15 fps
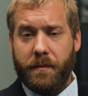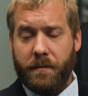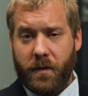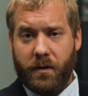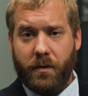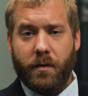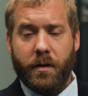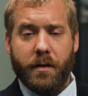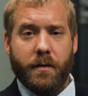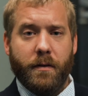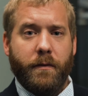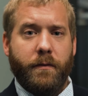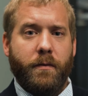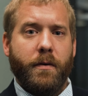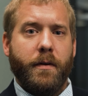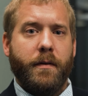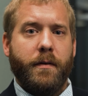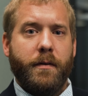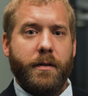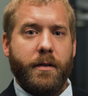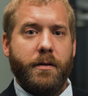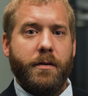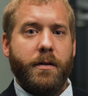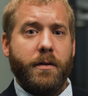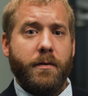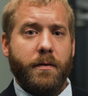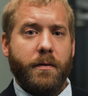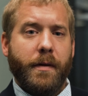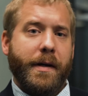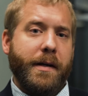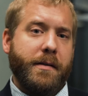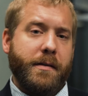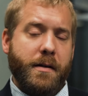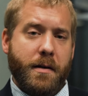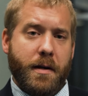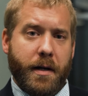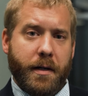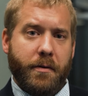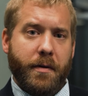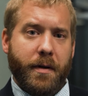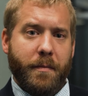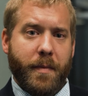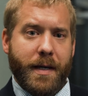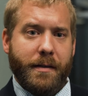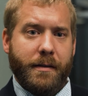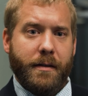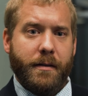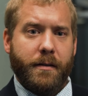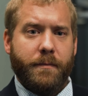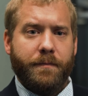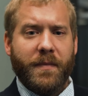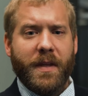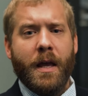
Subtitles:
so on and so forth, do you utilize on an ongoing basis?